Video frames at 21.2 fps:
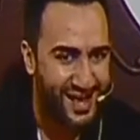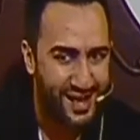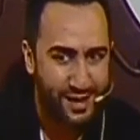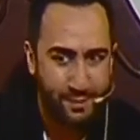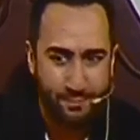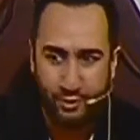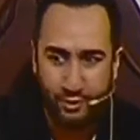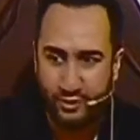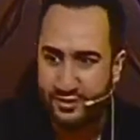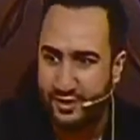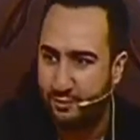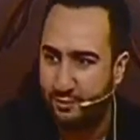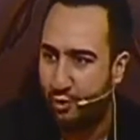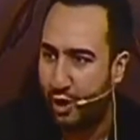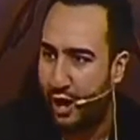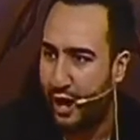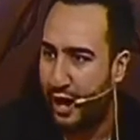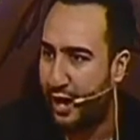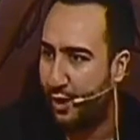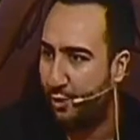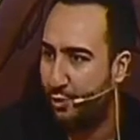Putting
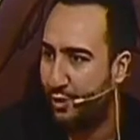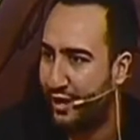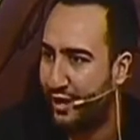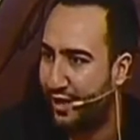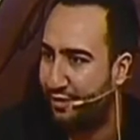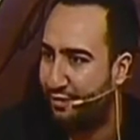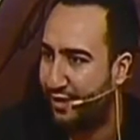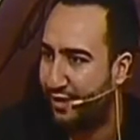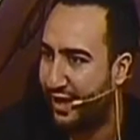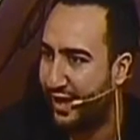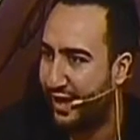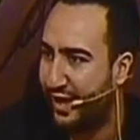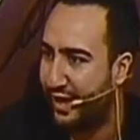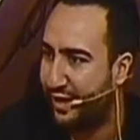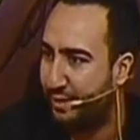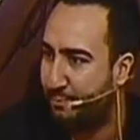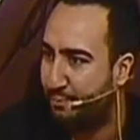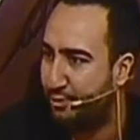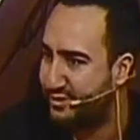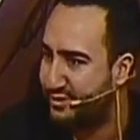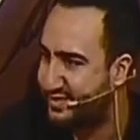Muawiyah
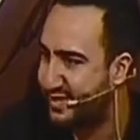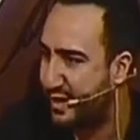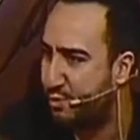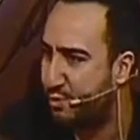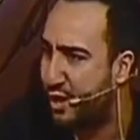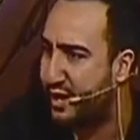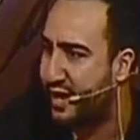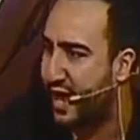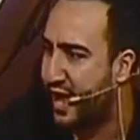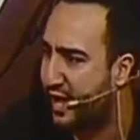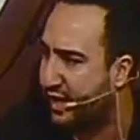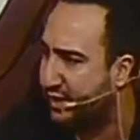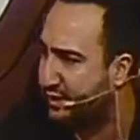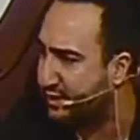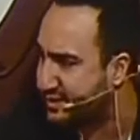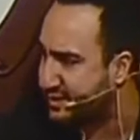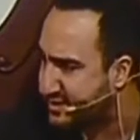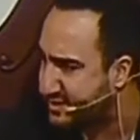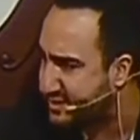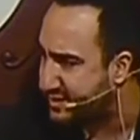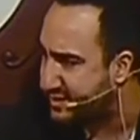there, put someone
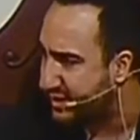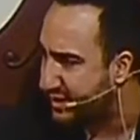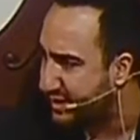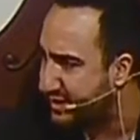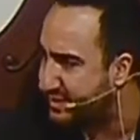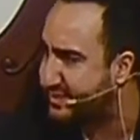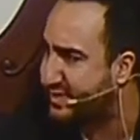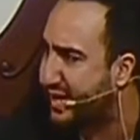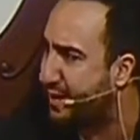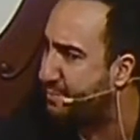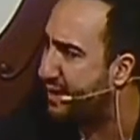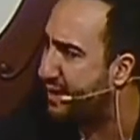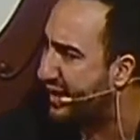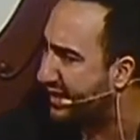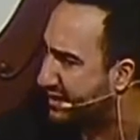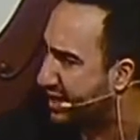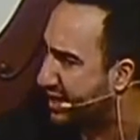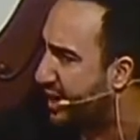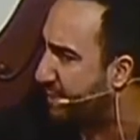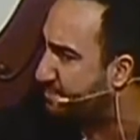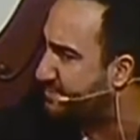else. His
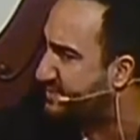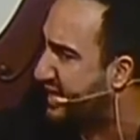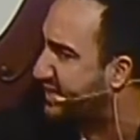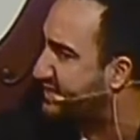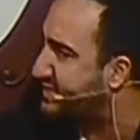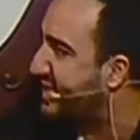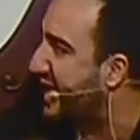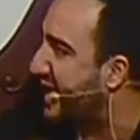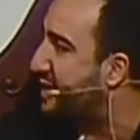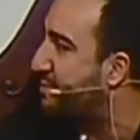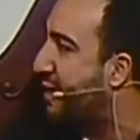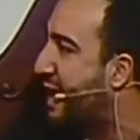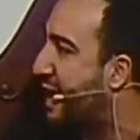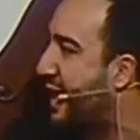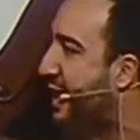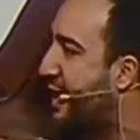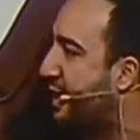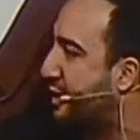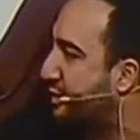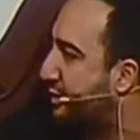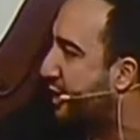makeup, say
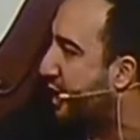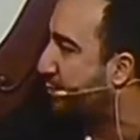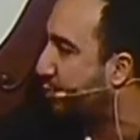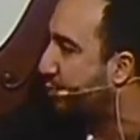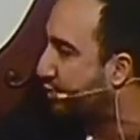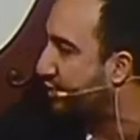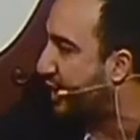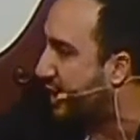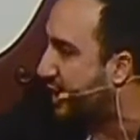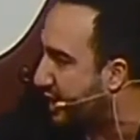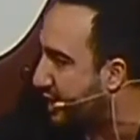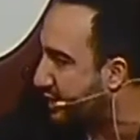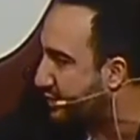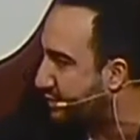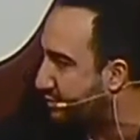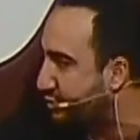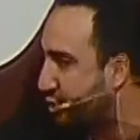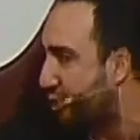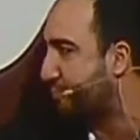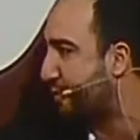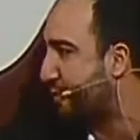Salman, Abu
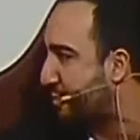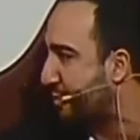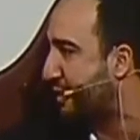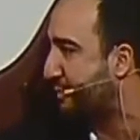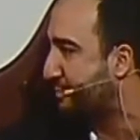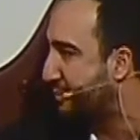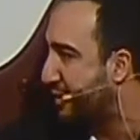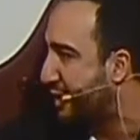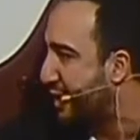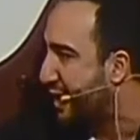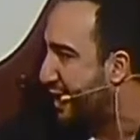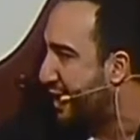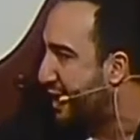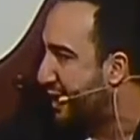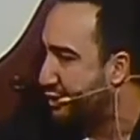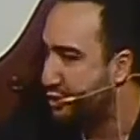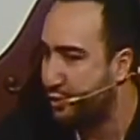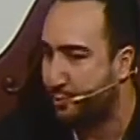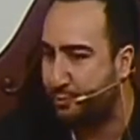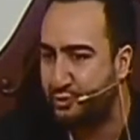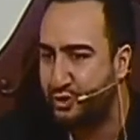Dhar, no problem.
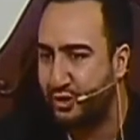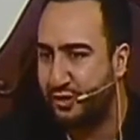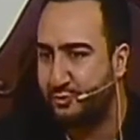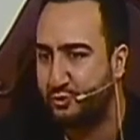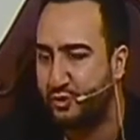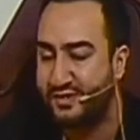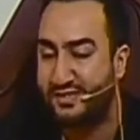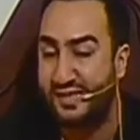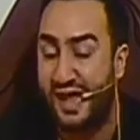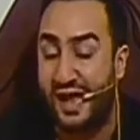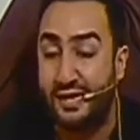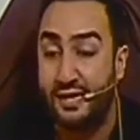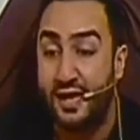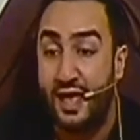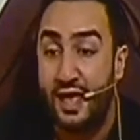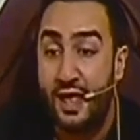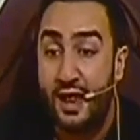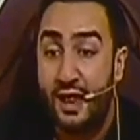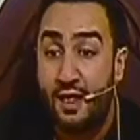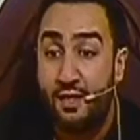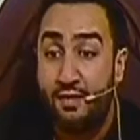You're putting him to the side.
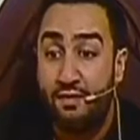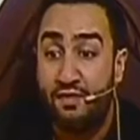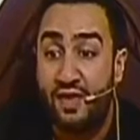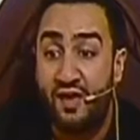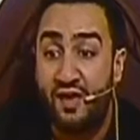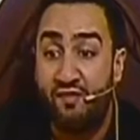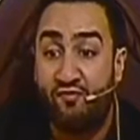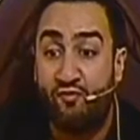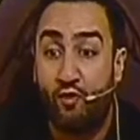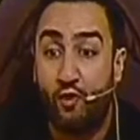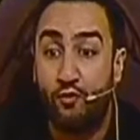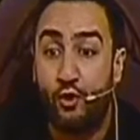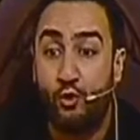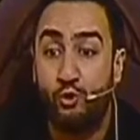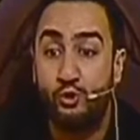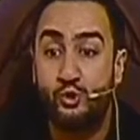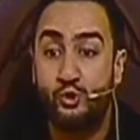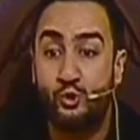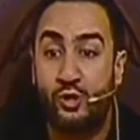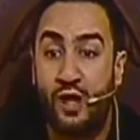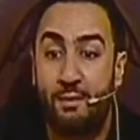Therefore,
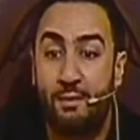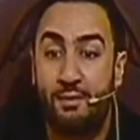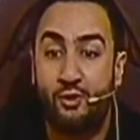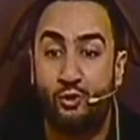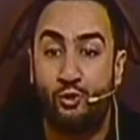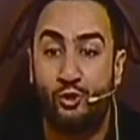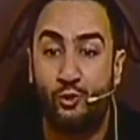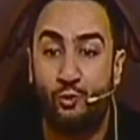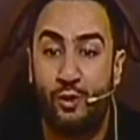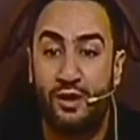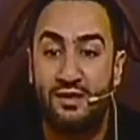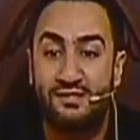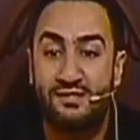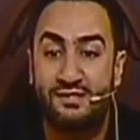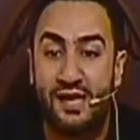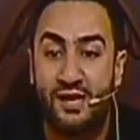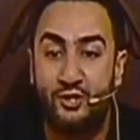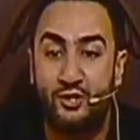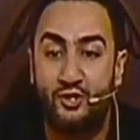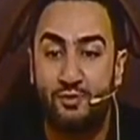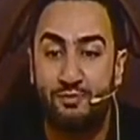those who come and always
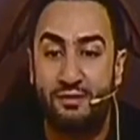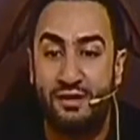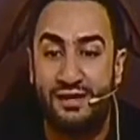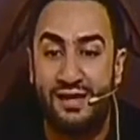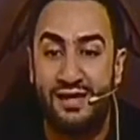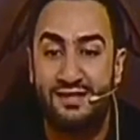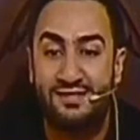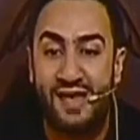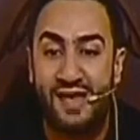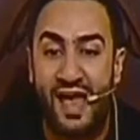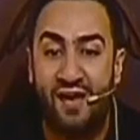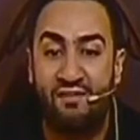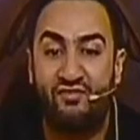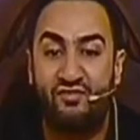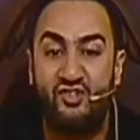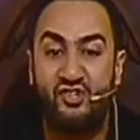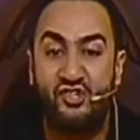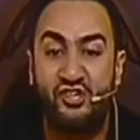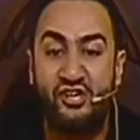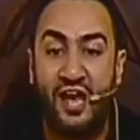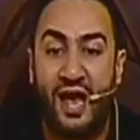say to me, let's have
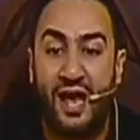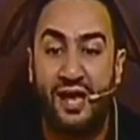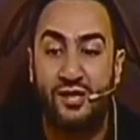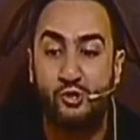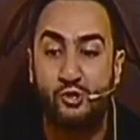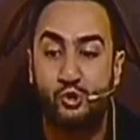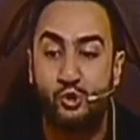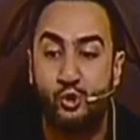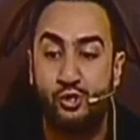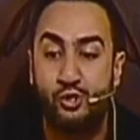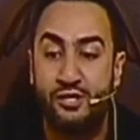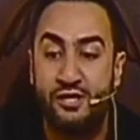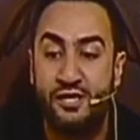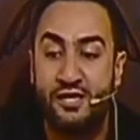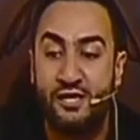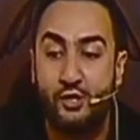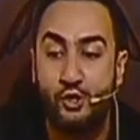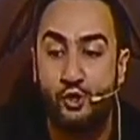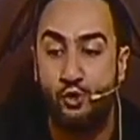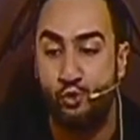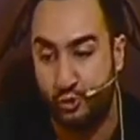Shia
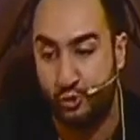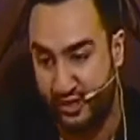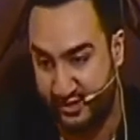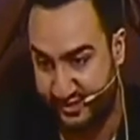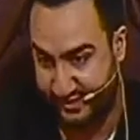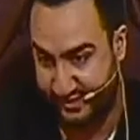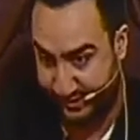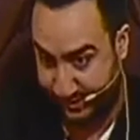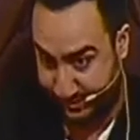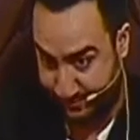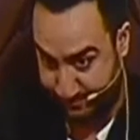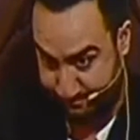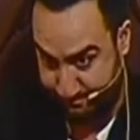Sunni unity.